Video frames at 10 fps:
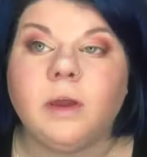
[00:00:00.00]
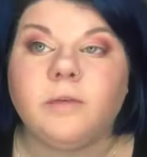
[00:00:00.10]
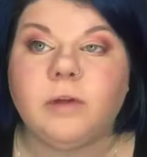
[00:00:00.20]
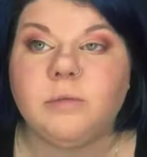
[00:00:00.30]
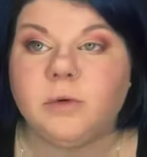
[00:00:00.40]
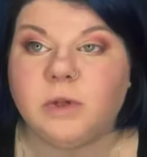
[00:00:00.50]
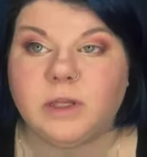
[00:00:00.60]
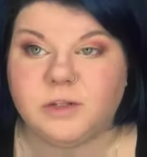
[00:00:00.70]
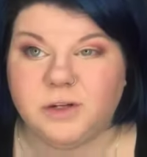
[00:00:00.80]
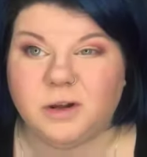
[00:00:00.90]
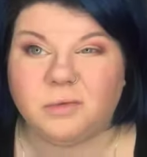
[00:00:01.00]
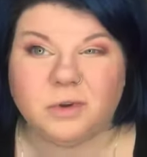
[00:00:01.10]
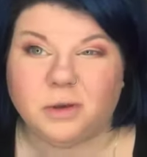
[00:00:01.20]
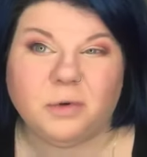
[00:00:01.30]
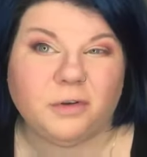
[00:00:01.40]
I've come to realize you don't
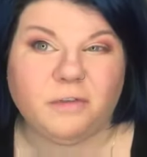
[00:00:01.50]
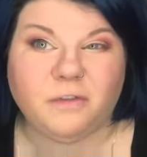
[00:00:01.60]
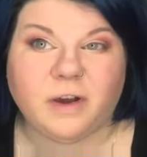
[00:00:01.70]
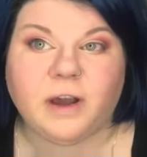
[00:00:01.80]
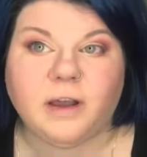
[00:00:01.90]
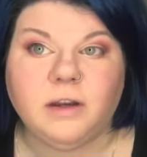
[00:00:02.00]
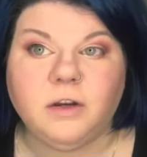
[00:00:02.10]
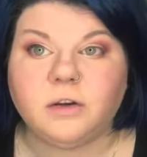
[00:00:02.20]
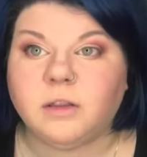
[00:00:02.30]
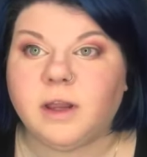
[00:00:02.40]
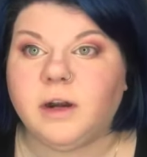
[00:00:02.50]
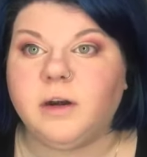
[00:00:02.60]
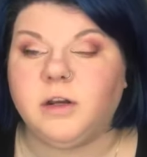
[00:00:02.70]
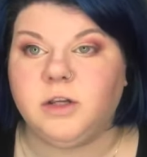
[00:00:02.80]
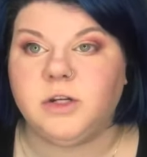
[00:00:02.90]
really want to fight your liner.
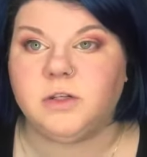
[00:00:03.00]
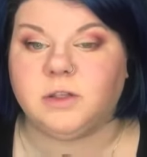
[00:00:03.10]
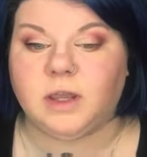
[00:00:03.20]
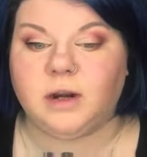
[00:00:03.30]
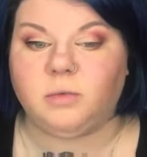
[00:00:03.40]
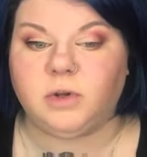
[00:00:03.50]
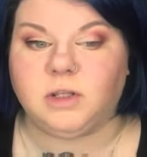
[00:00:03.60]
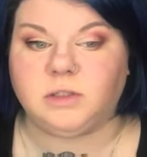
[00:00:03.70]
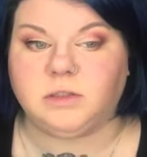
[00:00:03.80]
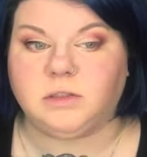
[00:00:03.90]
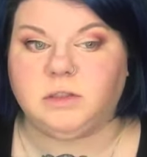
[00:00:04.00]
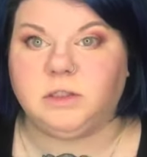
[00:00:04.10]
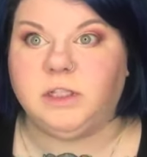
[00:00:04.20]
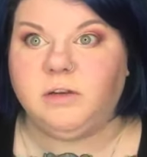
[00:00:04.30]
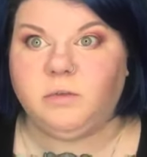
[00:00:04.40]
You just kind of want to
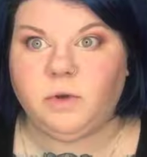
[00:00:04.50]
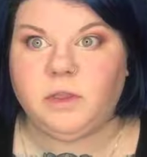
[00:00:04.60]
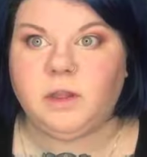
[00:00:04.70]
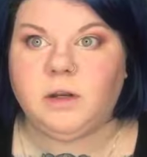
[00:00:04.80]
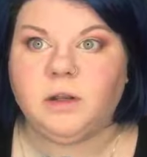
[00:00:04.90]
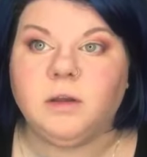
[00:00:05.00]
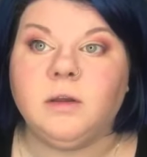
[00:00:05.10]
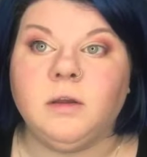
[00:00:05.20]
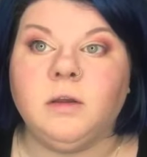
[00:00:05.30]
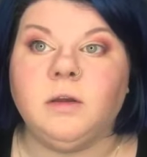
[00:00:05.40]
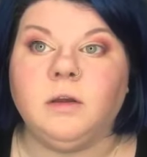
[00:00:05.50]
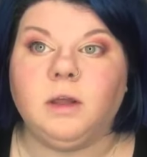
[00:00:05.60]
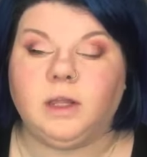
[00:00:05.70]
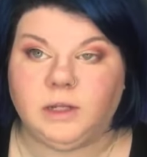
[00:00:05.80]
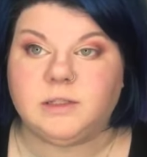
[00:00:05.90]
live with it
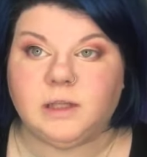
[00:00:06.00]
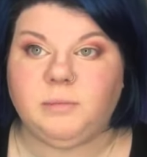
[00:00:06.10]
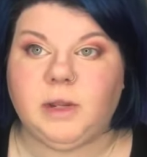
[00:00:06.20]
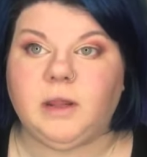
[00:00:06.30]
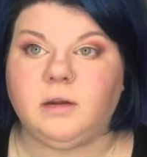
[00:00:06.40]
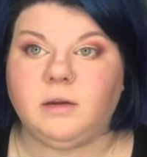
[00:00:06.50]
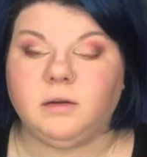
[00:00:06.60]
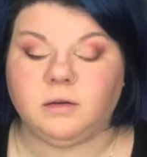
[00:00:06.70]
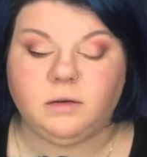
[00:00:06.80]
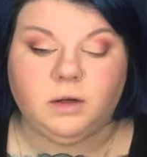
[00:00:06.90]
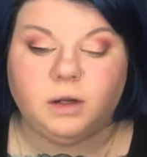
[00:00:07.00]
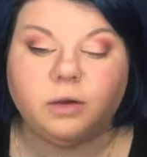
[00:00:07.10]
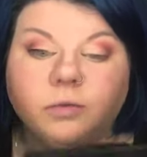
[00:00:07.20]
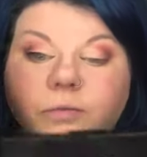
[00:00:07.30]
and accept it, you know.